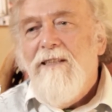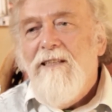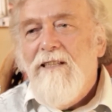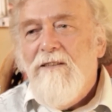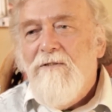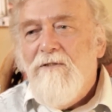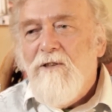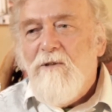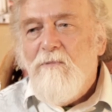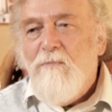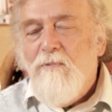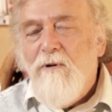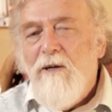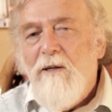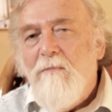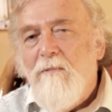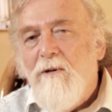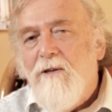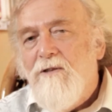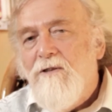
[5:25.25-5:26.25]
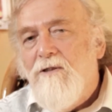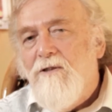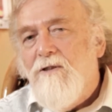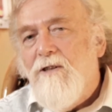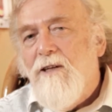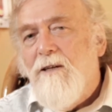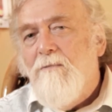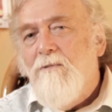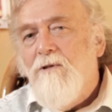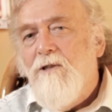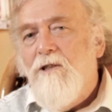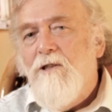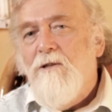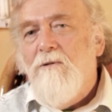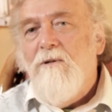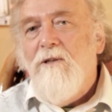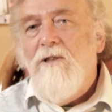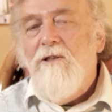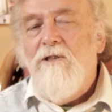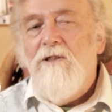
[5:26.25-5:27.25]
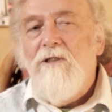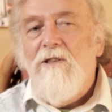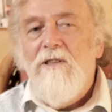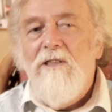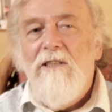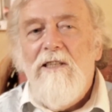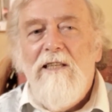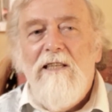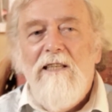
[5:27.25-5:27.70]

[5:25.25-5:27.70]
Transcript: if it's pretty much the same situation?